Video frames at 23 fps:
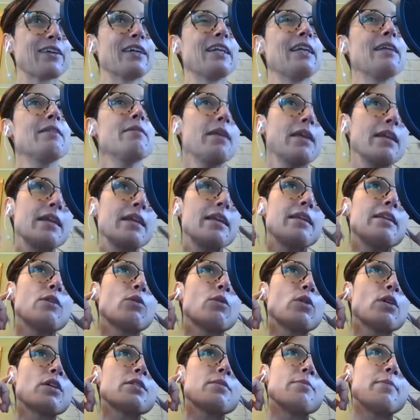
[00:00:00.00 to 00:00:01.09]
In, in, in
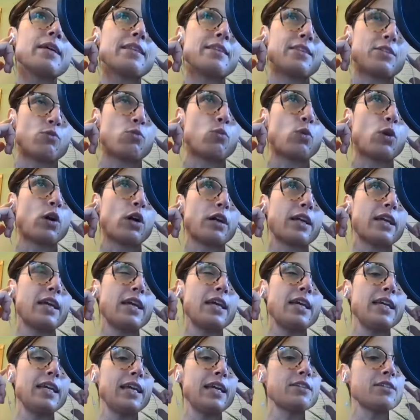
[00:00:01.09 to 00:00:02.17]
order to make this work,
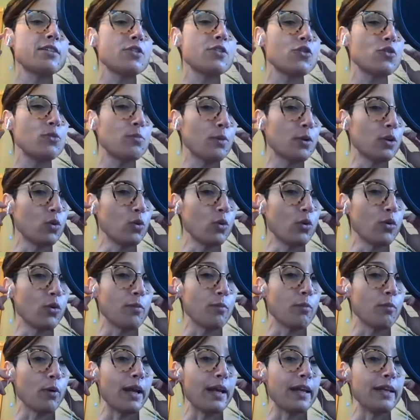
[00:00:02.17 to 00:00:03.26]
he had to super cool the
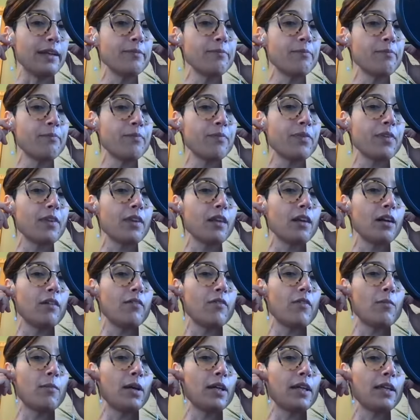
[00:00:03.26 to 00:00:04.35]
brain of
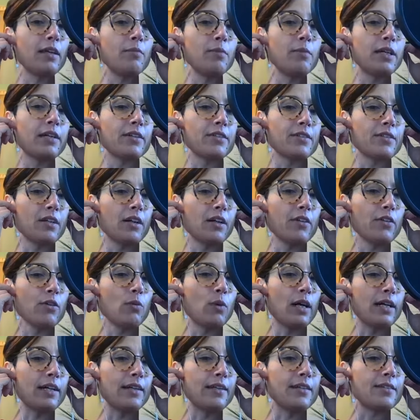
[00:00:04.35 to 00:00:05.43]
the monkey because
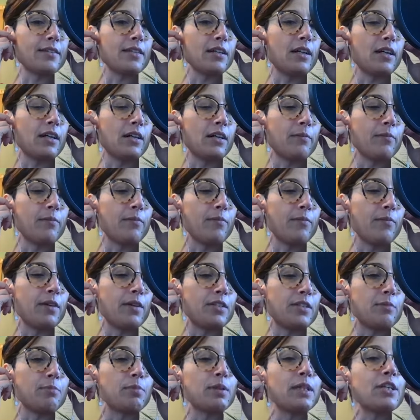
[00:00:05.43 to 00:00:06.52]
otherwise um,
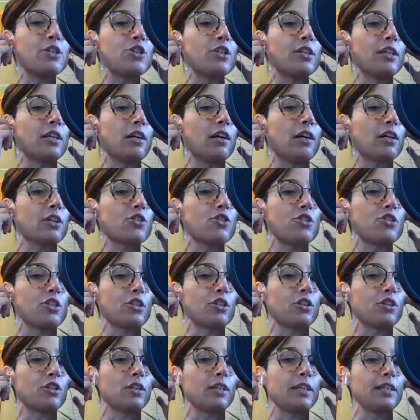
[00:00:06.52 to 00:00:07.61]
depletion in oxygen
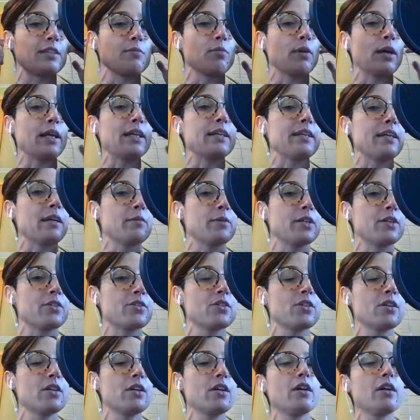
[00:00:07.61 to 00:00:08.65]
could lead to brain damage.